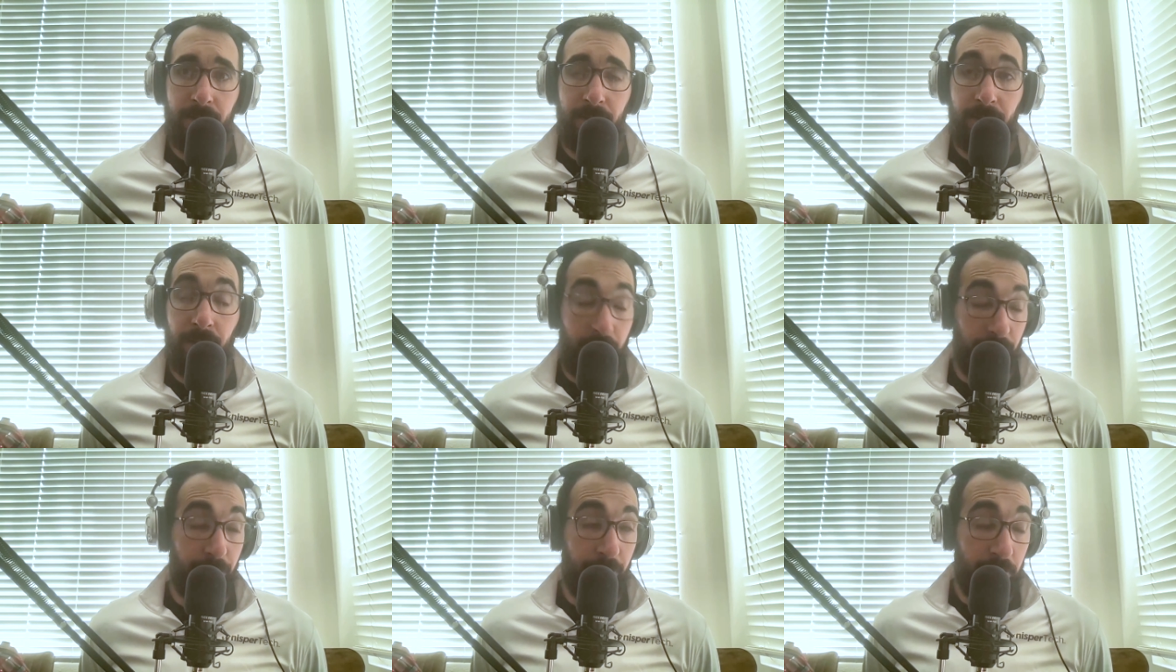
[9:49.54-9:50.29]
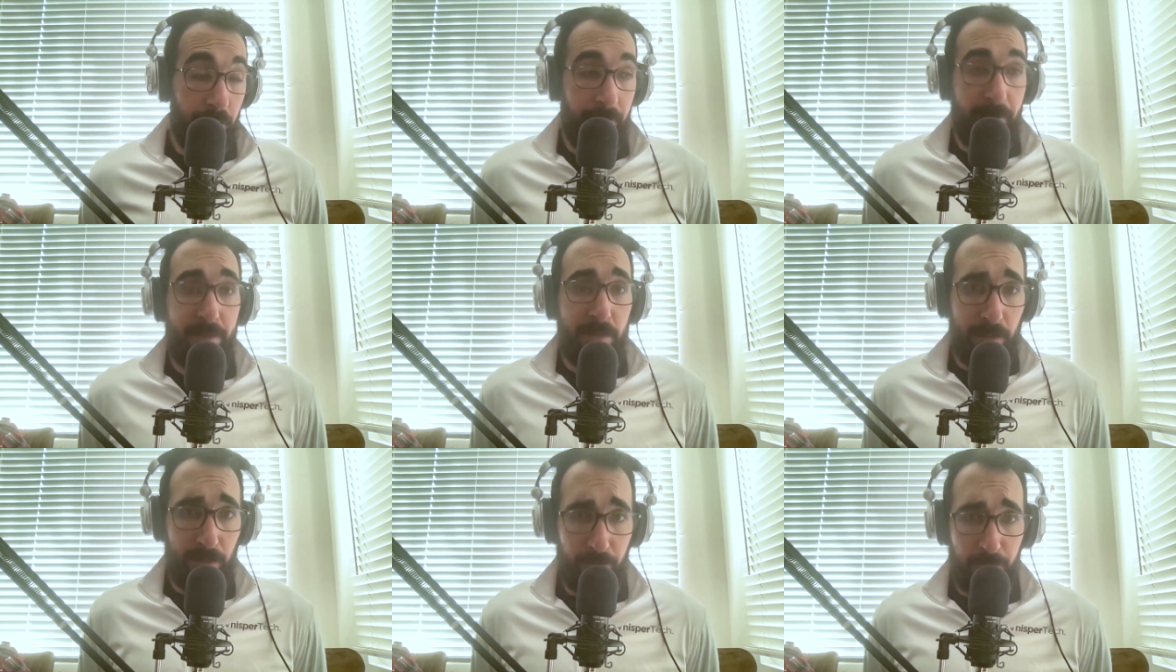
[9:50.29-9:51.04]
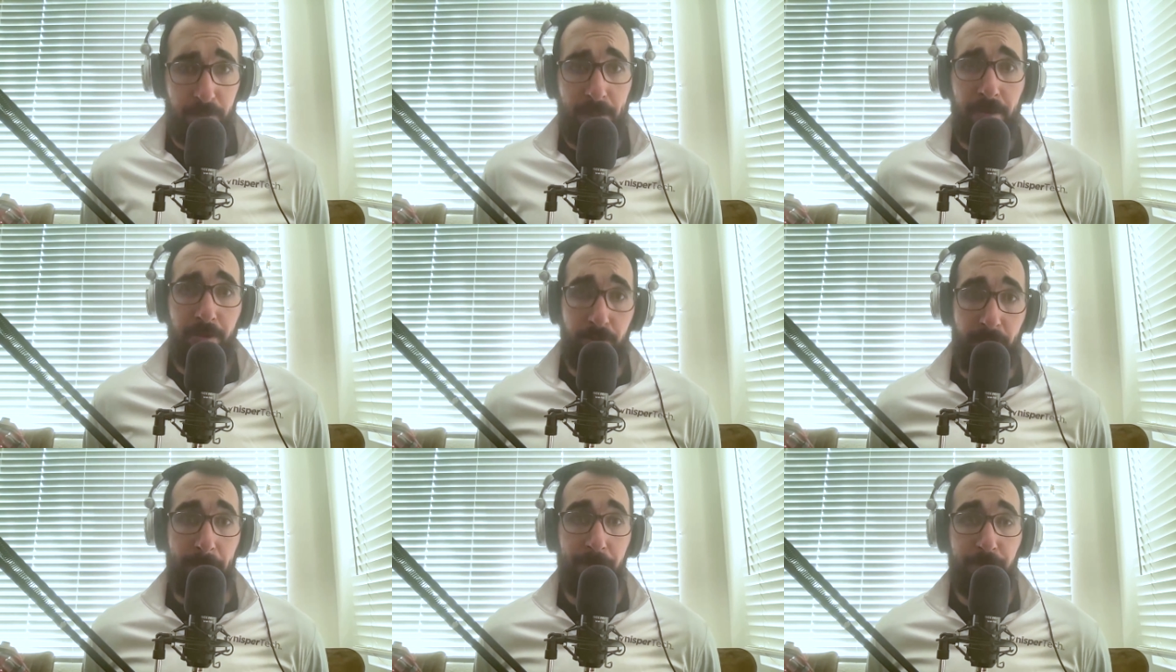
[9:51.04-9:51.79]
Another score I recently learned about, New
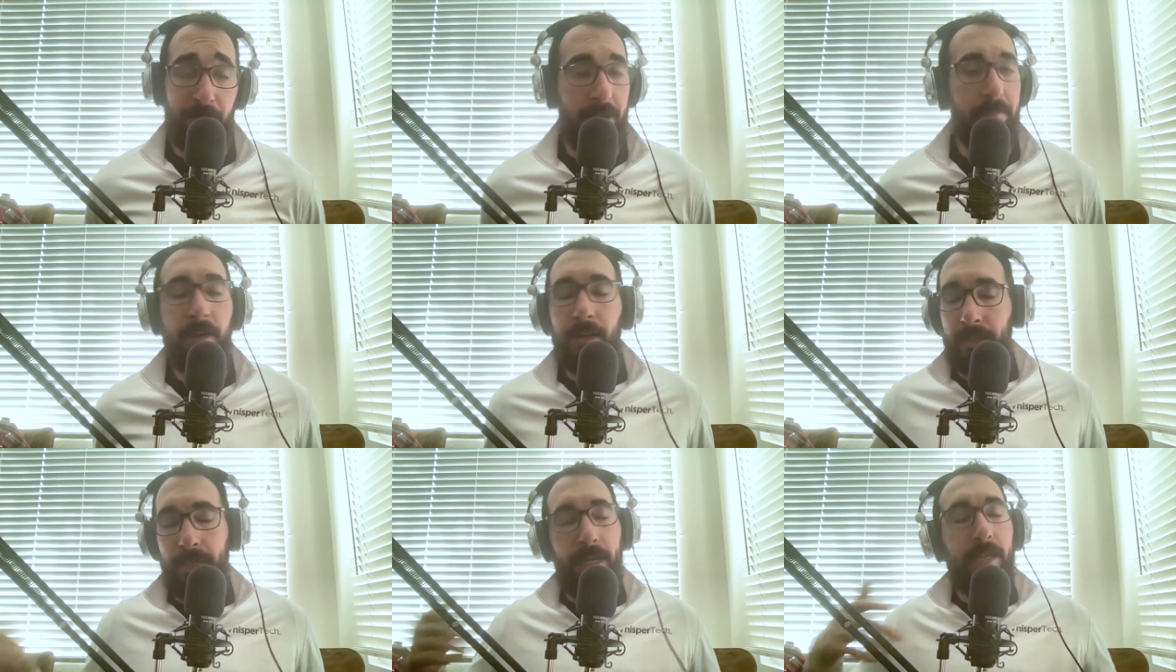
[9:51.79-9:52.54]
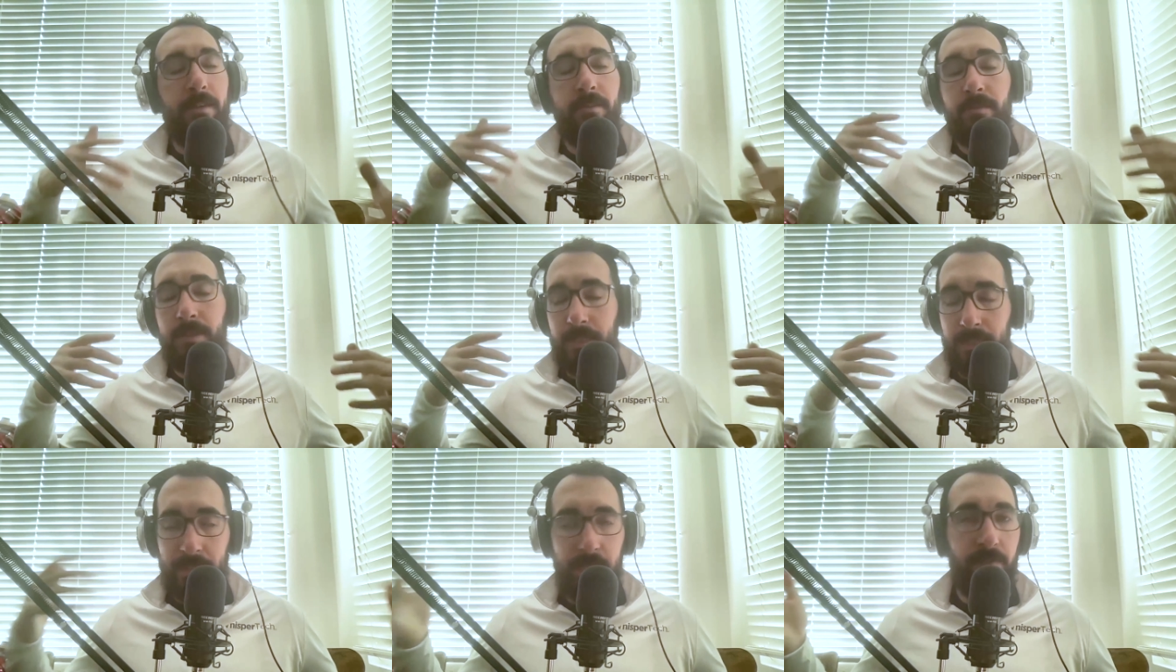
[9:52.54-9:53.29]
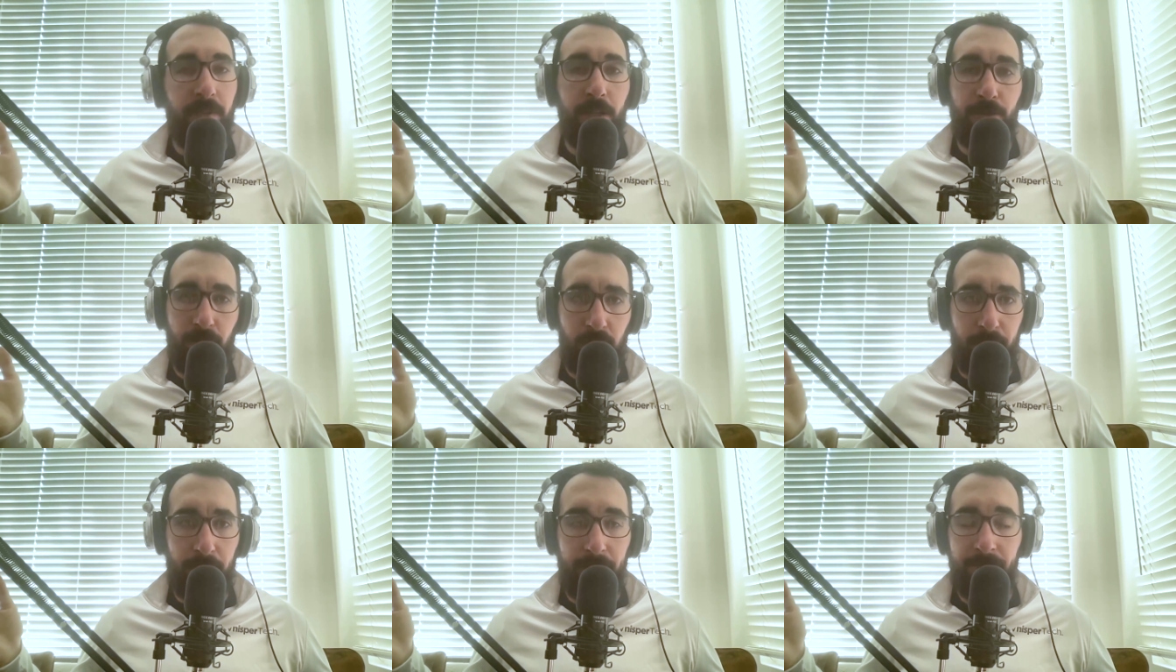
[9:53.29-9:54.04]
Amsterdam, again, TV
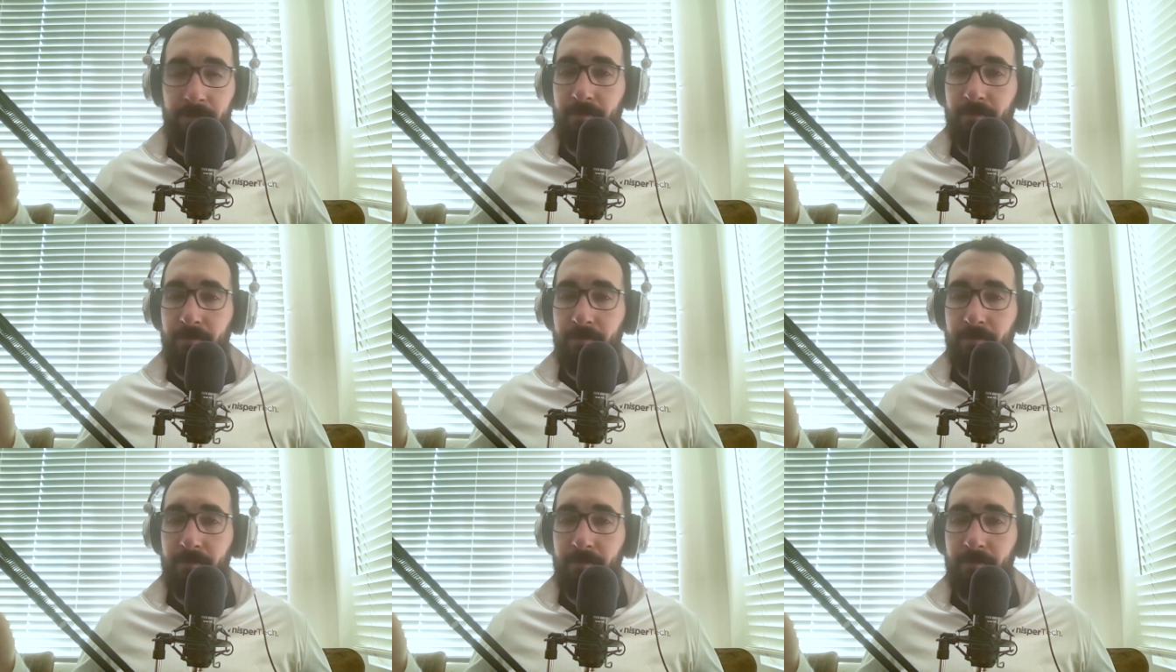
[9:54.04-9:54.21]
drama.